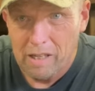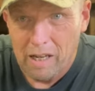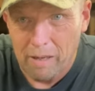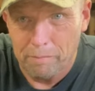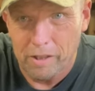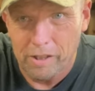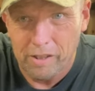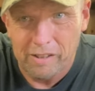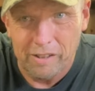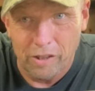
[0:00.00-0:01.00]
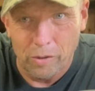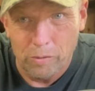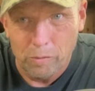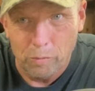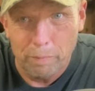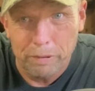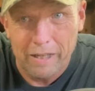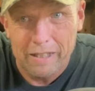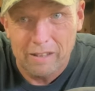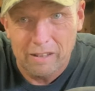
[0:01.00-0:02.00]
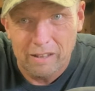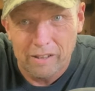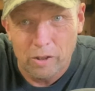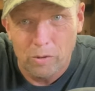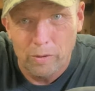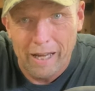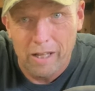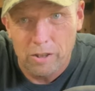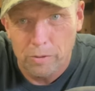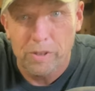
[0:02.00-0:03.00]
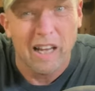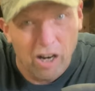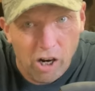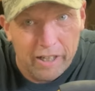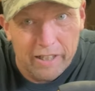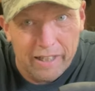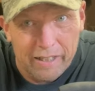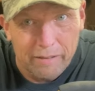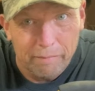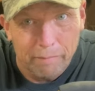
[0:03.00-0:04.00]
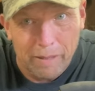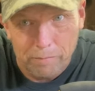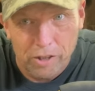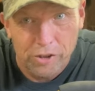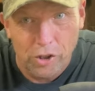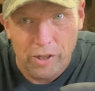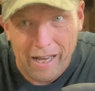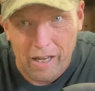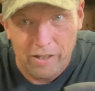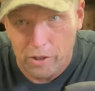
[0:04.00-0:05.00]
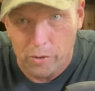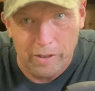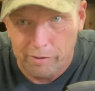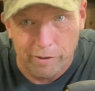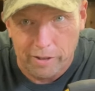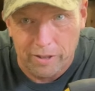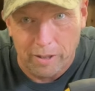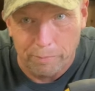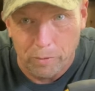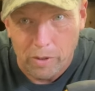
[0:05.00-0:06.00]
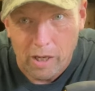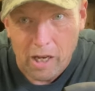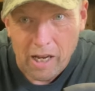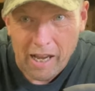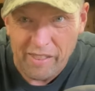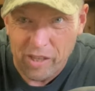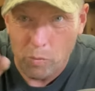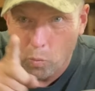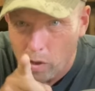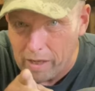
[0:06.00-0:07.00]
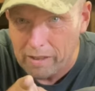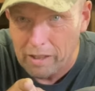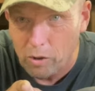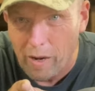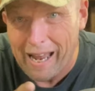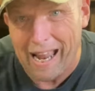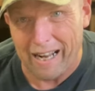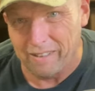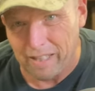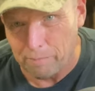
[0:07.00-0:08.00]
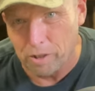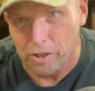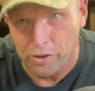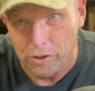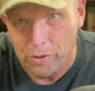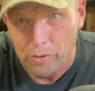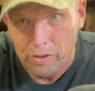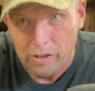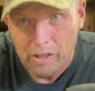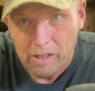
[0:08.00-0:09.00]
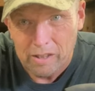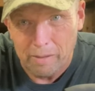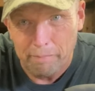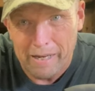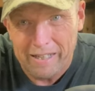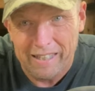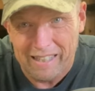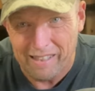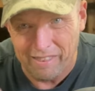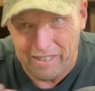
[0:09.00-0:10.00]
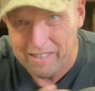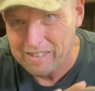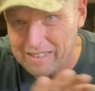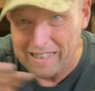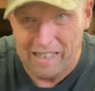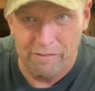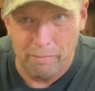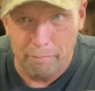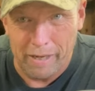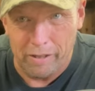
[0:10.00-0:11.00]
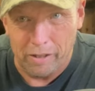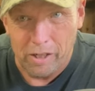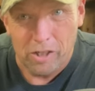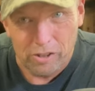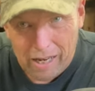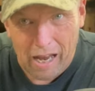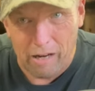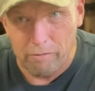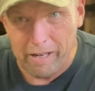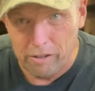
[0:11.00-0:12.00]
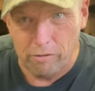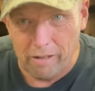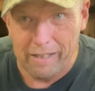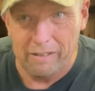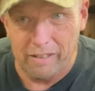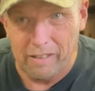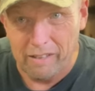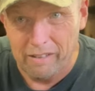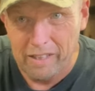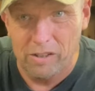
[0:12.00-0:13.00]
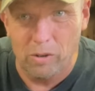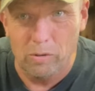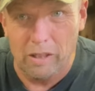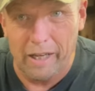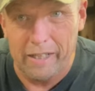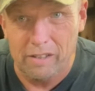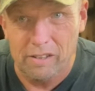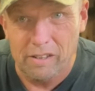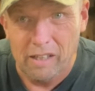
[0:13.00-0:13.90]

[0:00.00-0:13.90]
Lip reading: I'm gonna, you know, replace the old halogens. I already did it, but I'm gonna show you how to do it. It's really simple. And then one little hack that I'm gonna do to make this even better. So yeah, I resurrected these old lights,